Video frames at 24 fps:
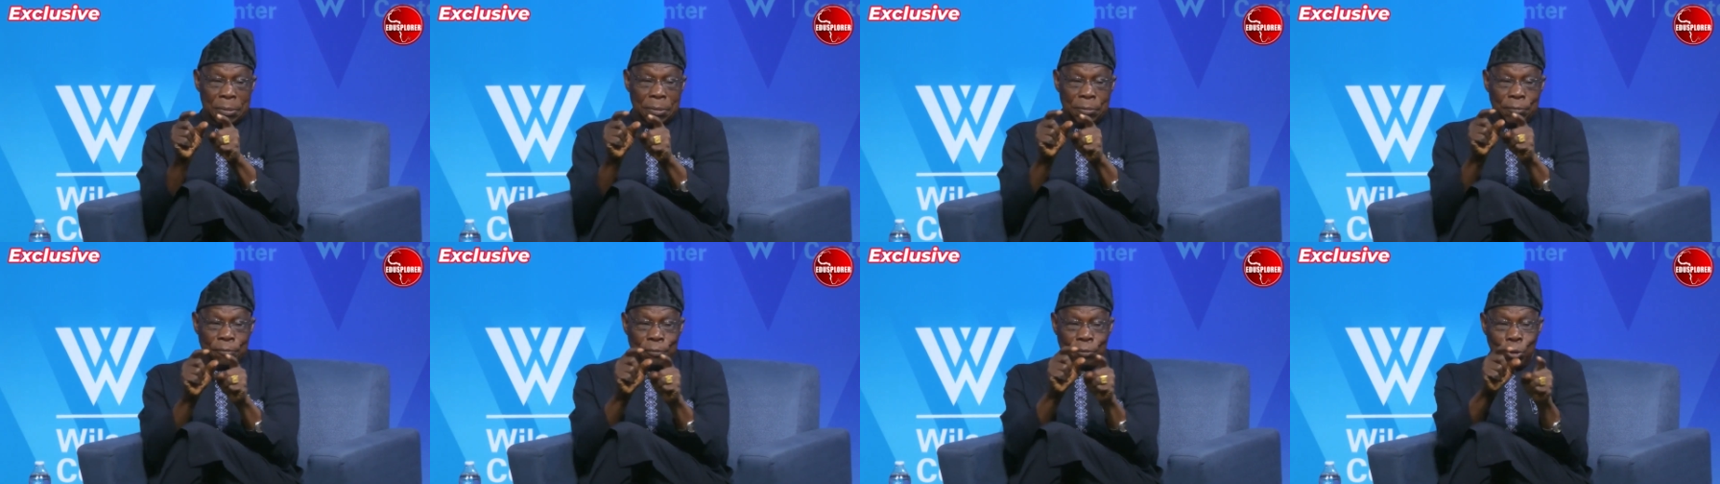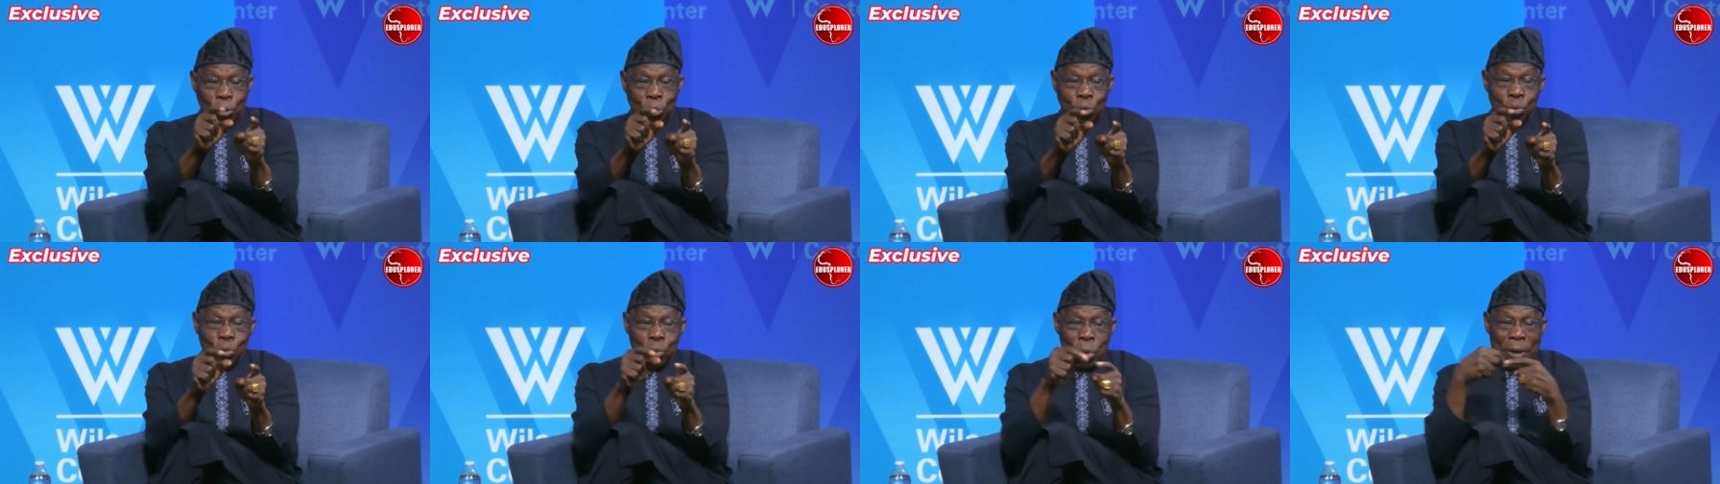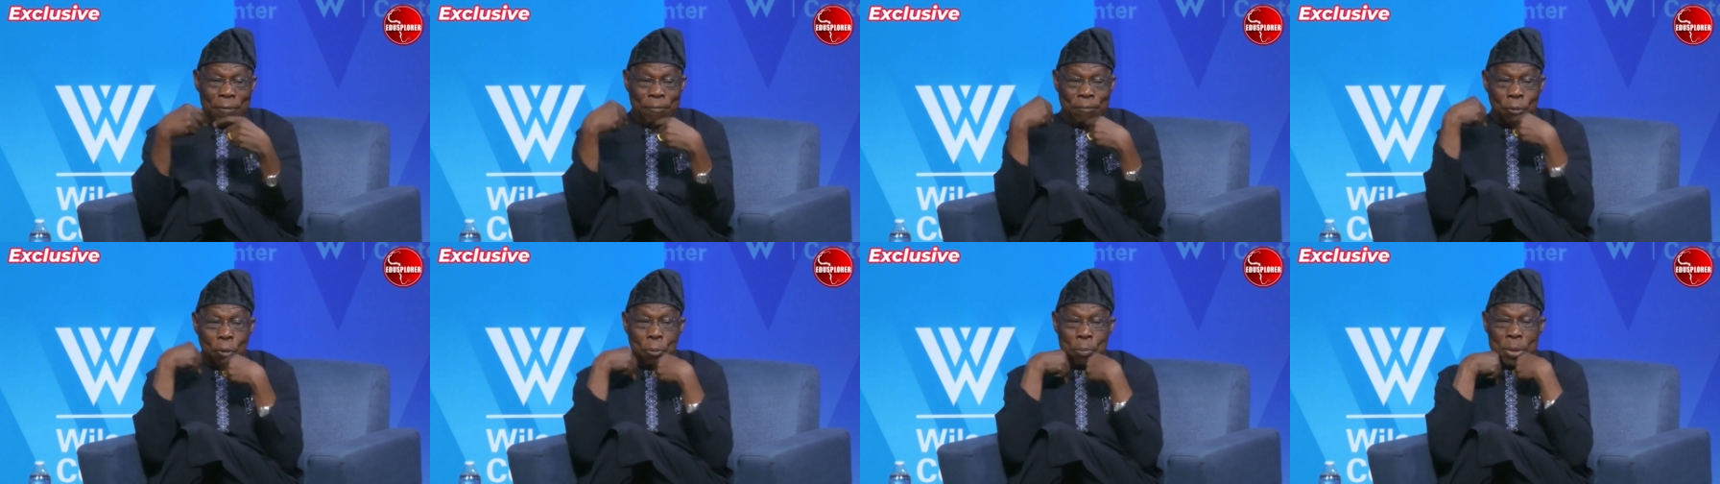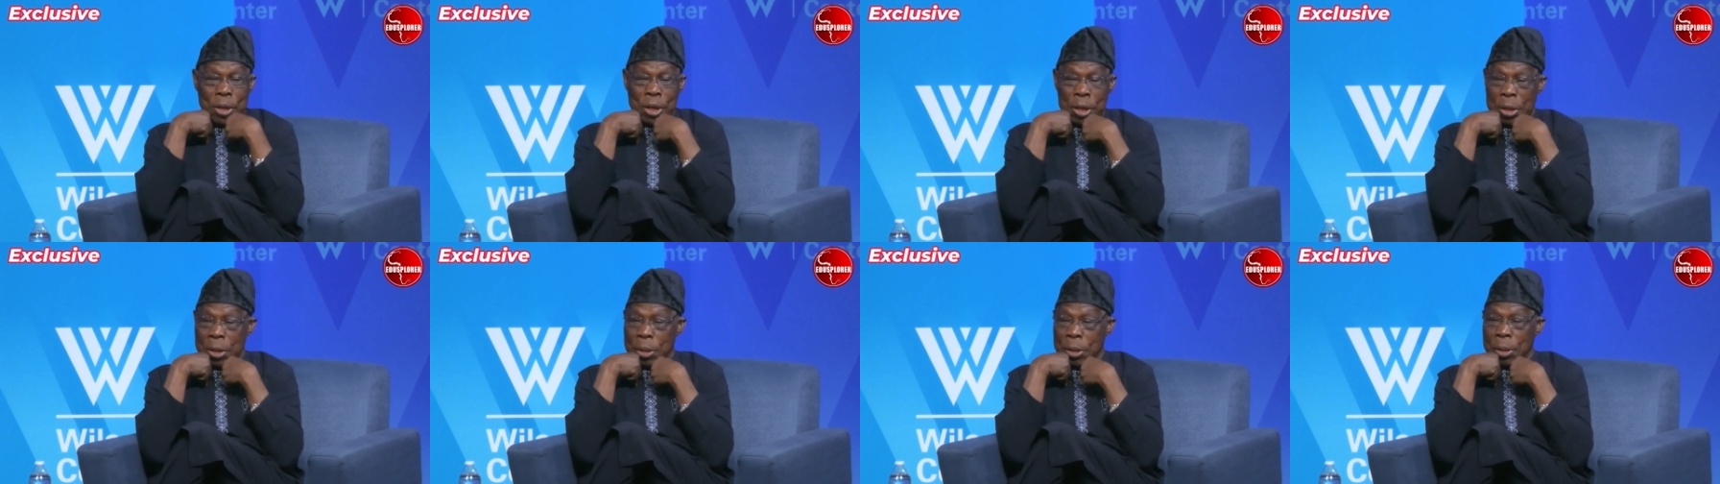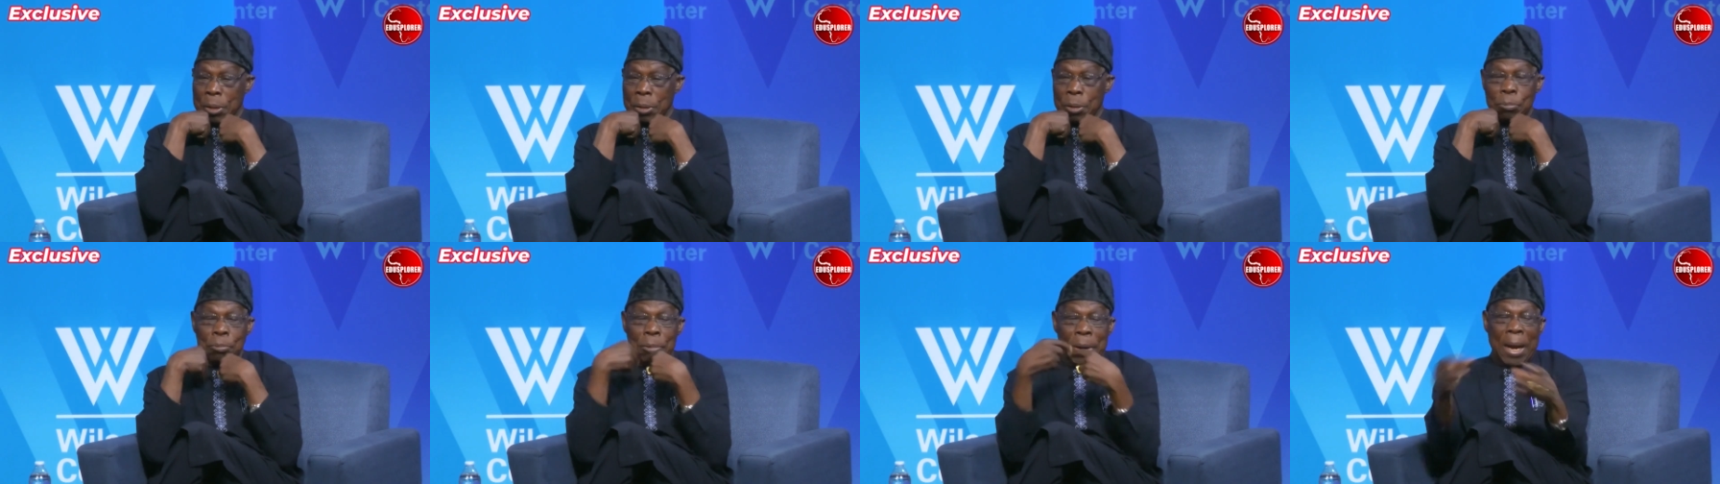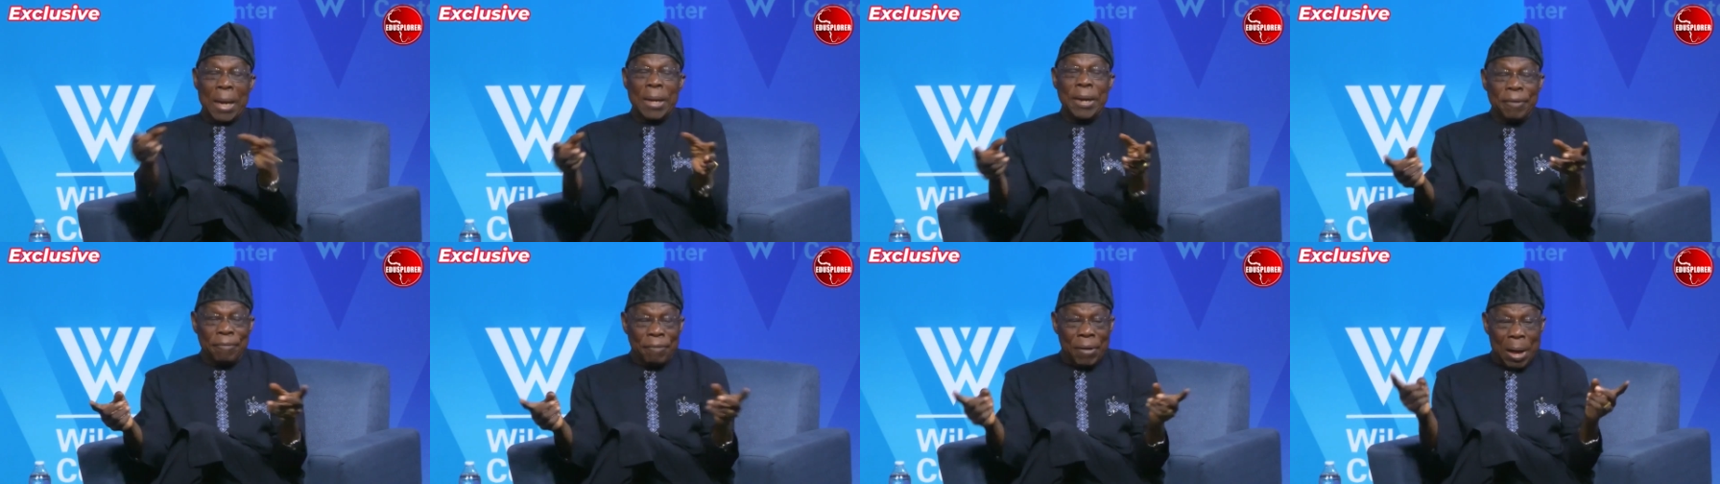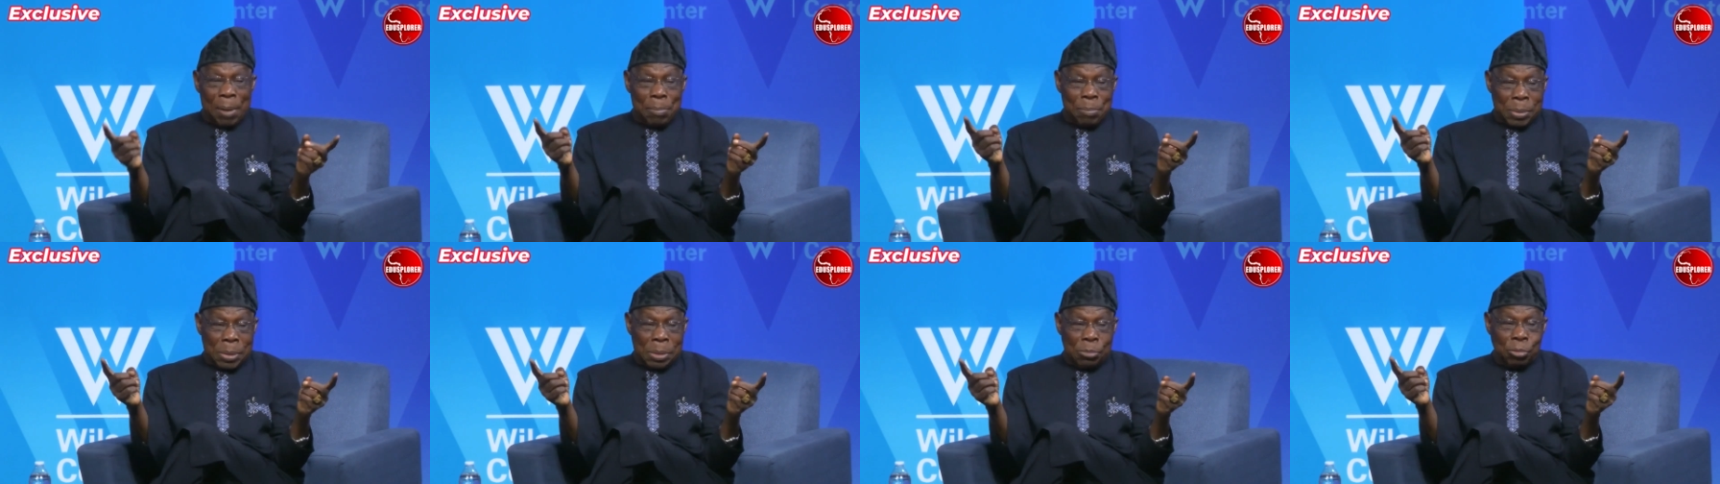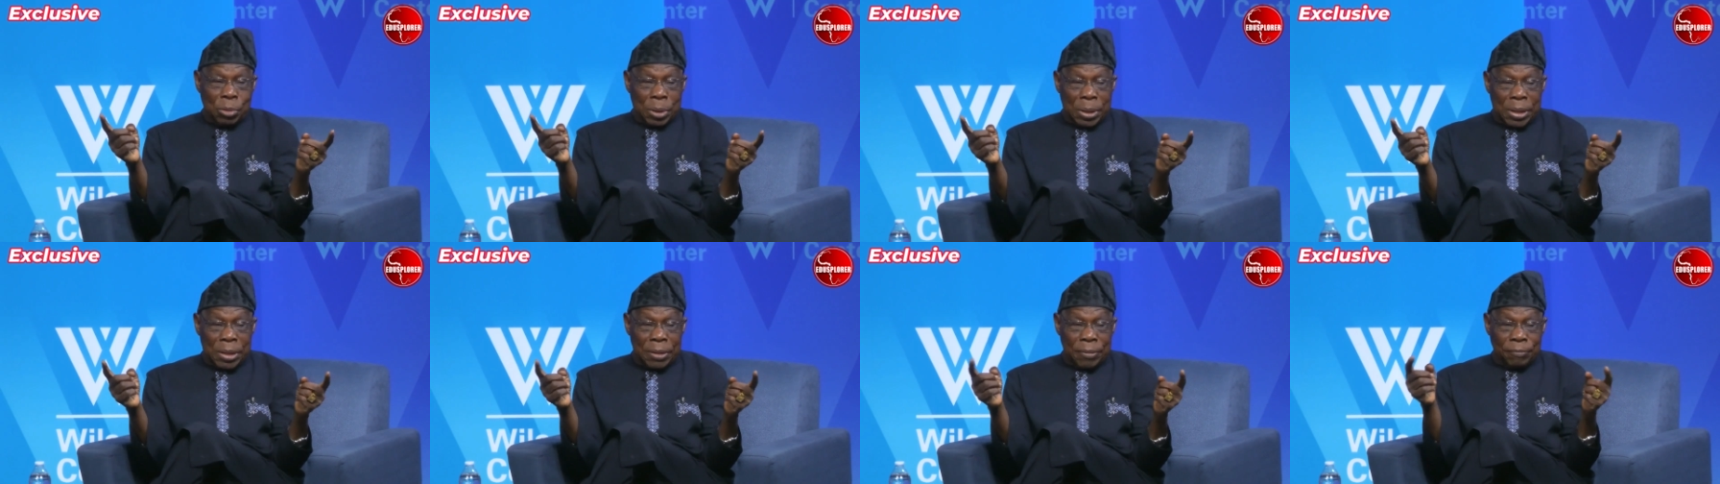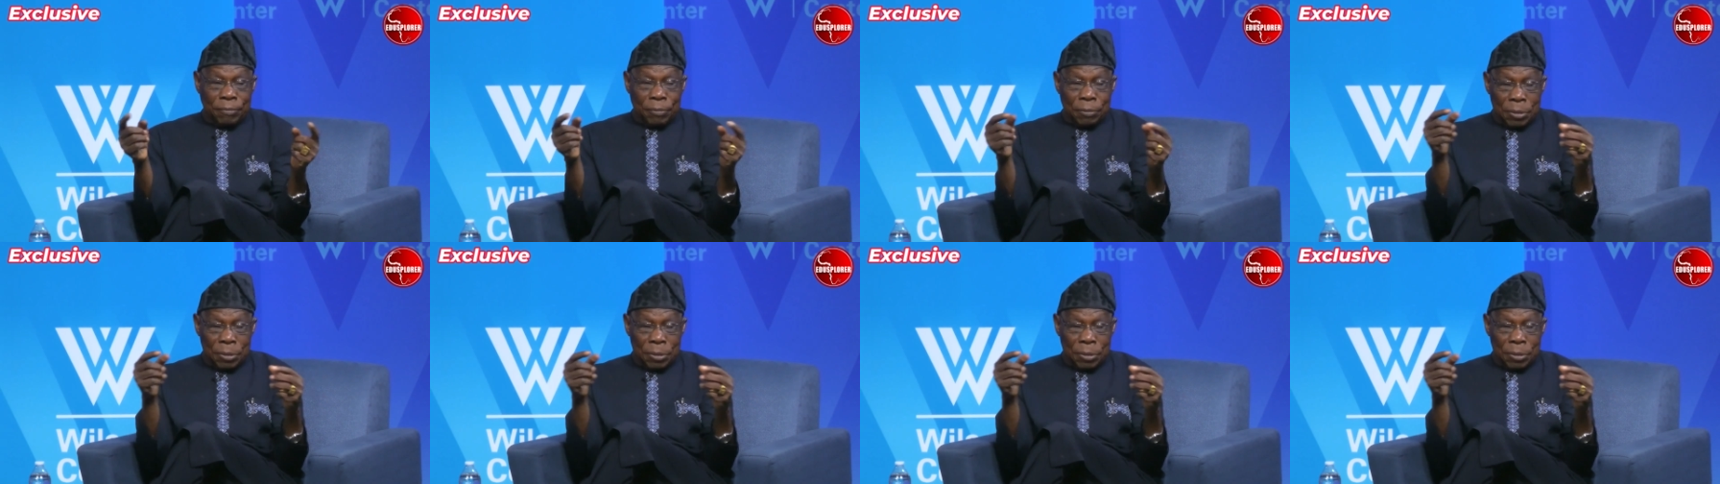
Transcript: for you and for me, wherever we live,